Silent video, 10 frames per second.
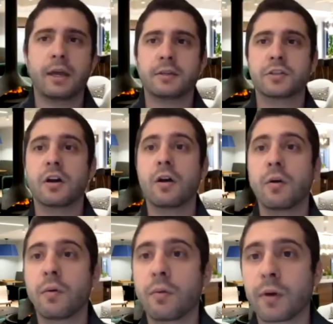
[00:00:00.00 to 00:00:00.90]

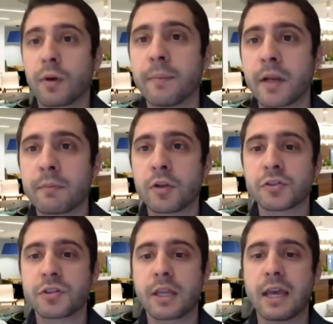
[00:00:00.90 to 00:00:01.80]
so we're coming up close
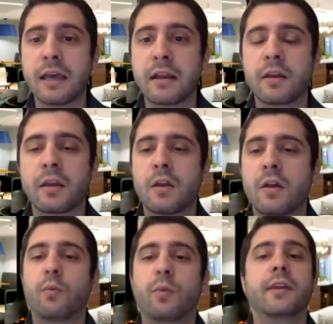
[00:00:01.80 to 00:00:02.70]
to the end.
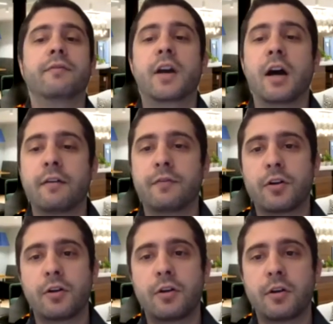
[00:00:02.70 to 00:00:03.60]
We've
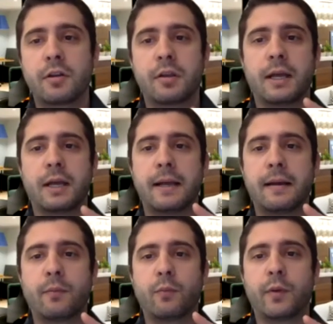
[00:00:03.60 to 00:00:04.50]
covered
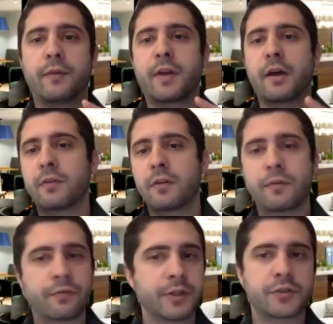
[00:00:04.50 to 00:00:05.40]

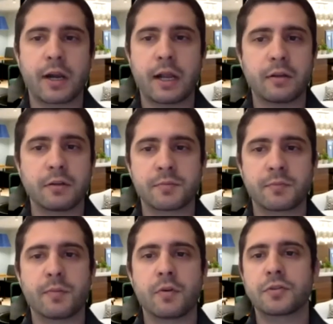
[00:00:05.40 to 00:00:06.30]
free trials and
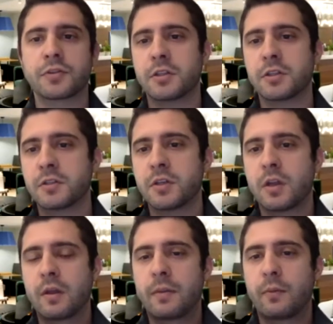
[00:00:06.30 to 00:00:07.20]
promotions.
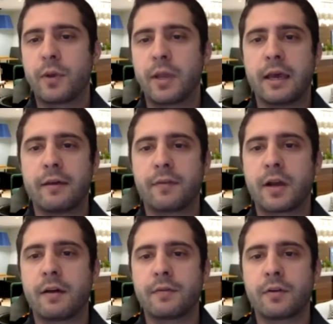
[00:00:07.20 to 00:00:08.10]
We have
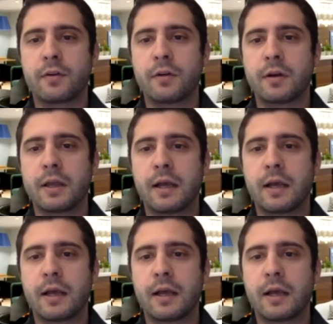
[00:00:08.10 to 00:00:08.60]
covered